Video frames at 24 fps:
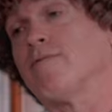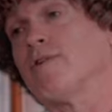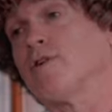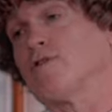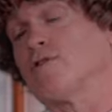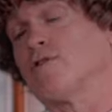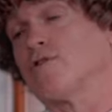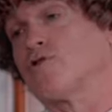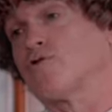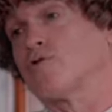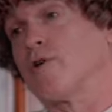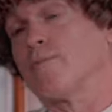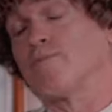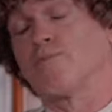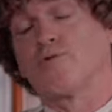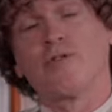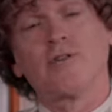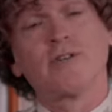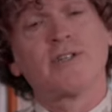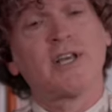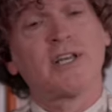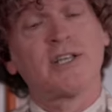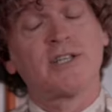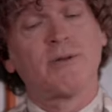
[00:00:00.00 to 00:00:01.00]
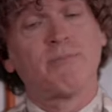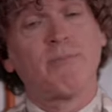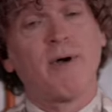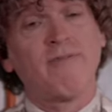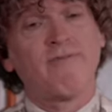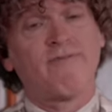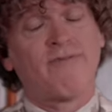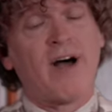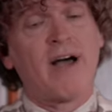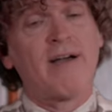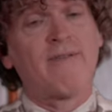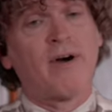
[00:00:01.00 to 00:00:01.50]
verse of scripture that says
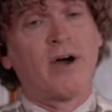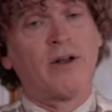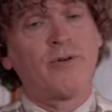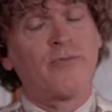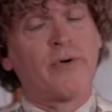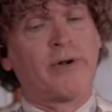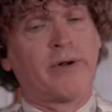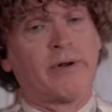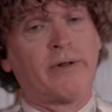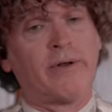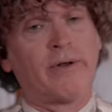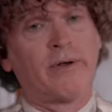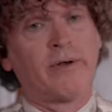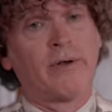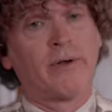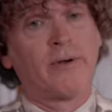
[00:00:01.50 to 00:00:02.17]
above 500.